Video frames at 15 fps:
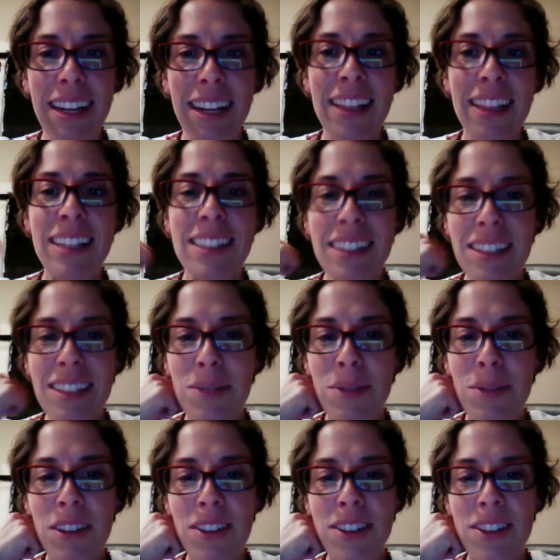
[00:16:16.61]
Listen to
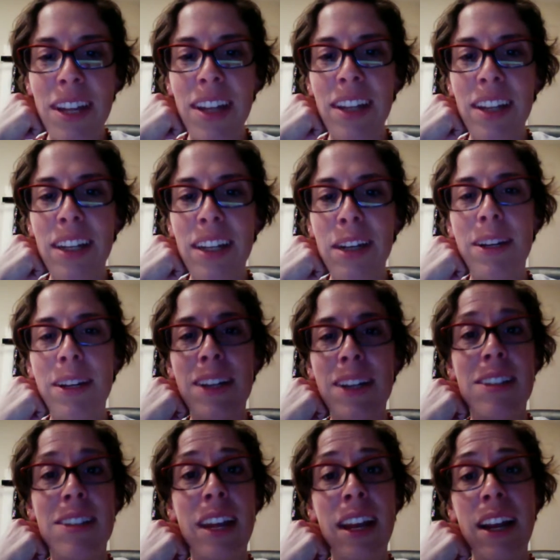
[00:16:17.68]
what they're telling you because
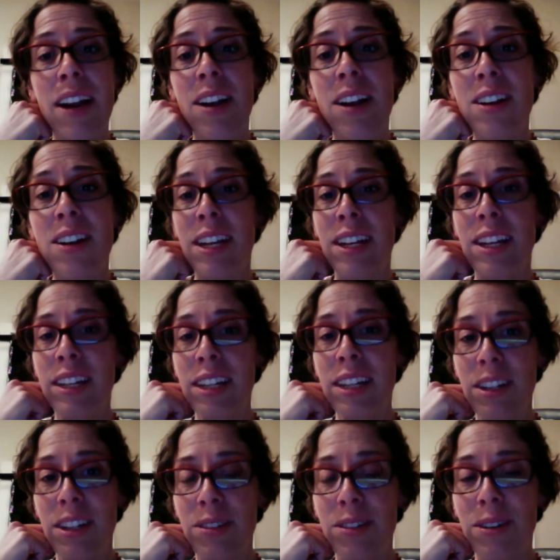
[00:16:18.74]
they are telling
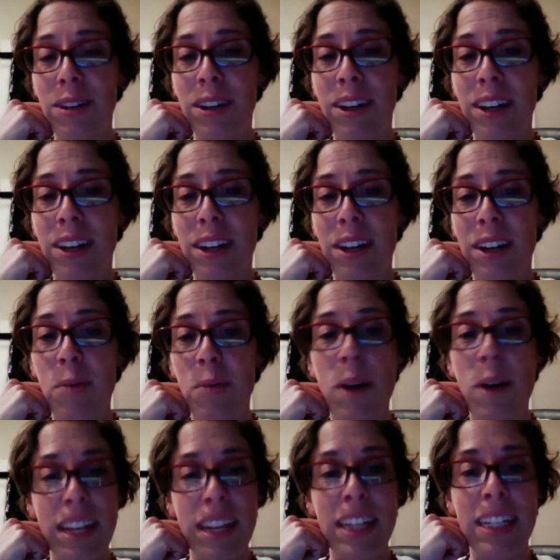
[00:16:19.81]
you why
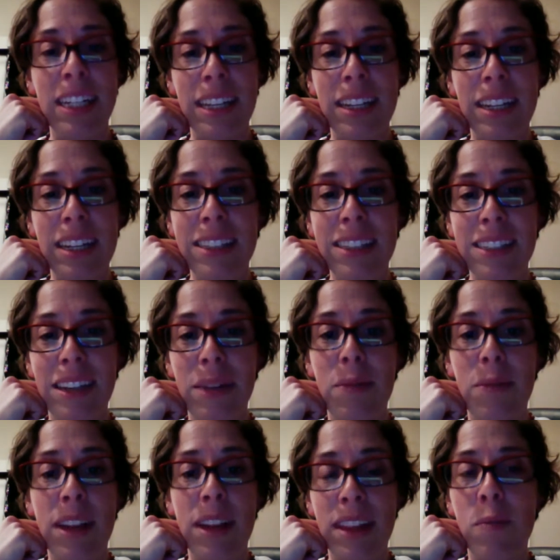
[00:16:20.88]
they need this and
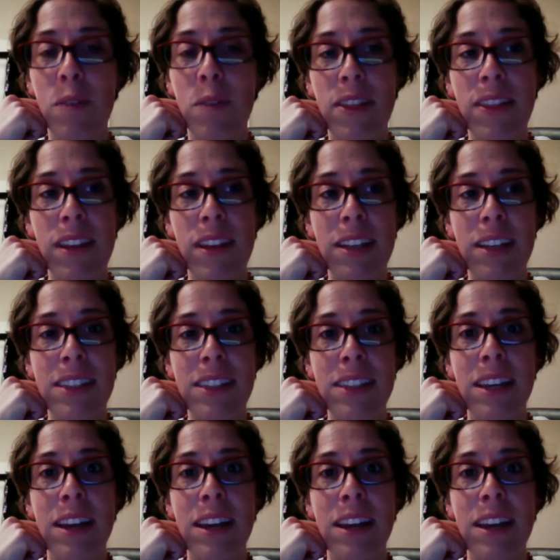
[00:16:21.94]
why they want this.